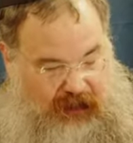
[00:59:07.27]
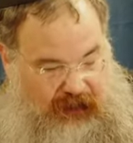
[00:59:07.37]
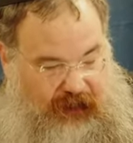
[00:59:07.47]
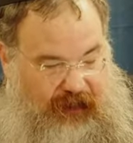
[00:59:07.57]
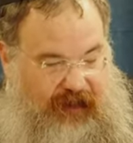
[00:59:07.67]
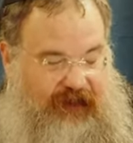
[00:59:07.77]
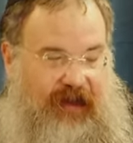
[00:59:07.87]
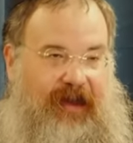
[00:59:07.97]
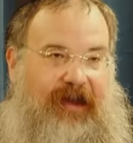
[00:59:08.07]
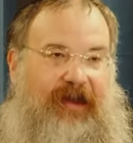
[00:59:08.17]
So there's
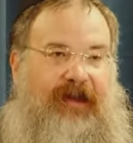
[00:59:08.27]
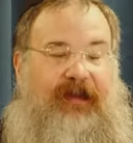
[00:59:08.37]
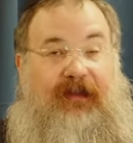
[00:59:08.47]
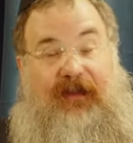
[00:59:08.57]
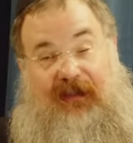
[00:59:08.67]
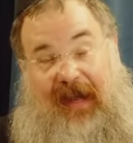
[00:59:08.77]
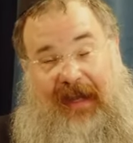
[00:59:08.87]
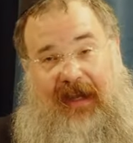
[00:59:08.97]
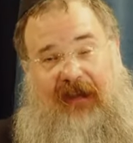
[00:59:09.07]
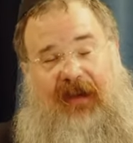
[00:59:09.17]
a, there's a
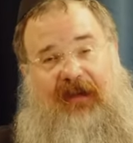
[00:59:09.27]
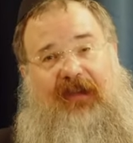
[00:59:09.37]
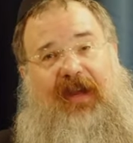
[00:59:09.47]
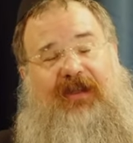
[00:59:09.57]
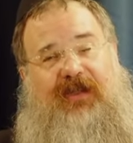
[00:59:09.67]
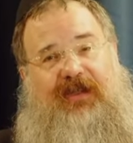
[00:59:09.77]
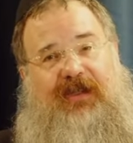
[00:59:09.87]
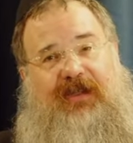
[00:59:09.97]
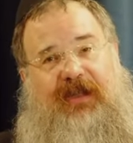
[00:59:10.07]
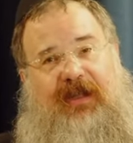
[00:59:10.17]
saying of our
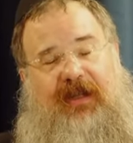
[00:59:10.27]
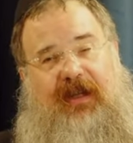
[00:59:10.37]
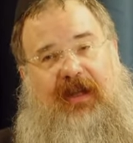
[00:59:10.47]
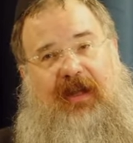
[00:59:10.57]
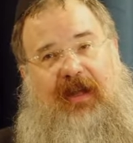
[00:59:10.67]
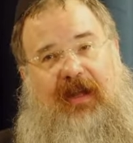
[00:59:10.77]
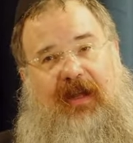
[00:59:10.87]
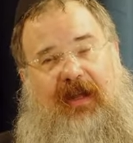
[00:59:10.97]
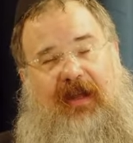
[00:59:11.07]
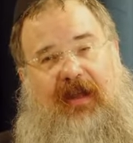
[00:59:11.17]
sages
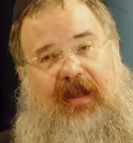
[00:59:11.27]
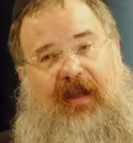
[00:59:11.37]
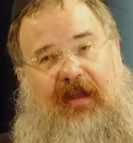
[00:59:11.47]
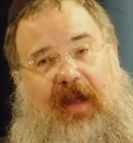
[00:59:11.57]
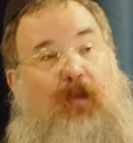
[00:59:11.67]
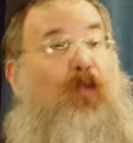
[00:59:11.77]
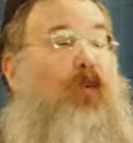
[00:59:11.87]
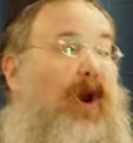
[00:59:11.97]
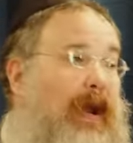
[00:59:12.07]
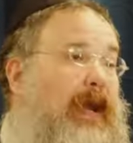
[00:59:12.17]
that
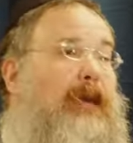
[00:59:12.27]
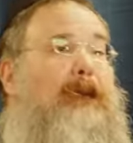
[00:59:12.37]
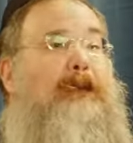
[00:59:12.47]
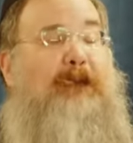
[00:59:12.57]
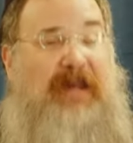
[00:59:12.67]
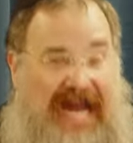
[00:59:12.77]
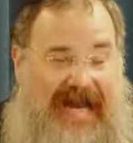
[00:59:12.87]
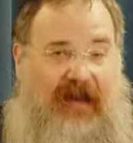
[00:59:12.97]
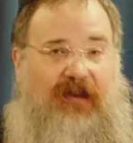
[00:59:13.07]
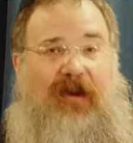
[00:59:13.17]
one
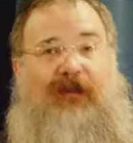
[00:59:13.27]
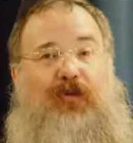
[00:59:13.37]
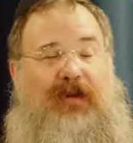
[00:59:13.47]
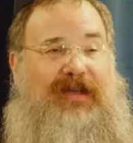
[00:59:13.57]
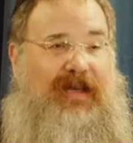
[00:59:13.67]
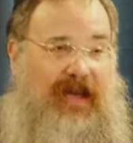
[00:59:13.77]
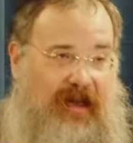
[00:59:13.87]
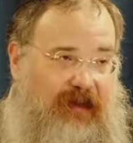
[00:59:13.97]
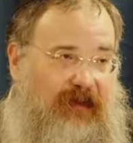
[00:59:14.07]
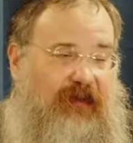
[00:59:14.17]
minute of good
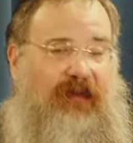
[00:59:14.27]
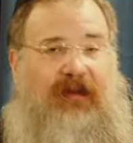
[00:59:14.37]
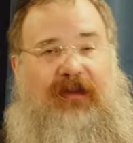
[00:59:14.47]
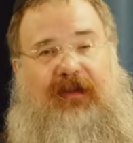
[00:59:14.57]
deeds